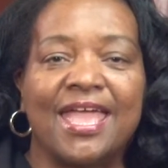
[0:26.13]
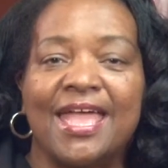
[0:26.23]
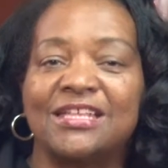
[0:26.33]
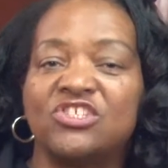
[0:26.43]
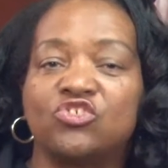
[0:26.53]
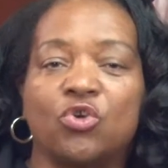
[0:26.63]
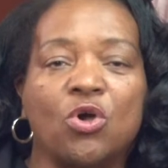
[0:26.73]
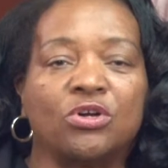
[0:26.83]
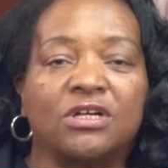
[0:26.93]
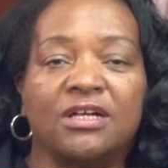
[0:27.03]
and
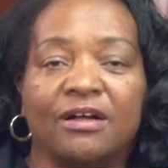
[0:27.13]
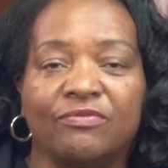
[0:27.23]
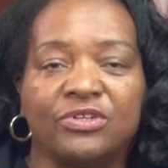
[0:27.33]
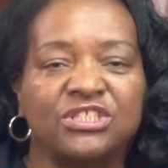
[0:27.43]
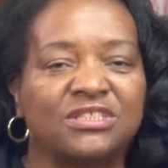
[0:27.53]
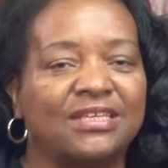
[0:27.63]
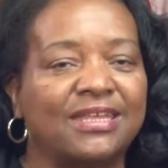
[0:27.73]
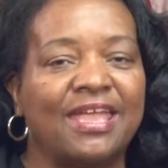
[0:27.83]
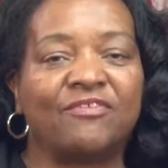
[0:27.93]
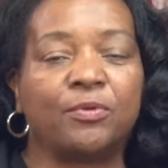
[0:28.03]
stronger coverage than
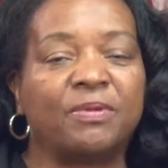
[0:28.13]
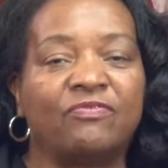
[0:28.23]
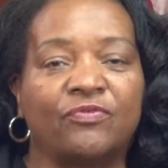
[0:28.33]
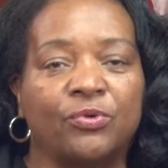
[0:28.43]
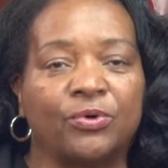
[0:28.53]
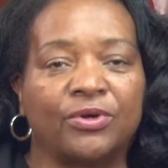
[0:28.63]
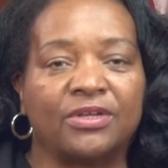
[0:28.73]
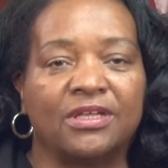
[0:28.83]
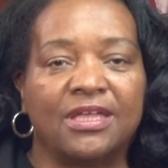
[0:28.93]
ever before.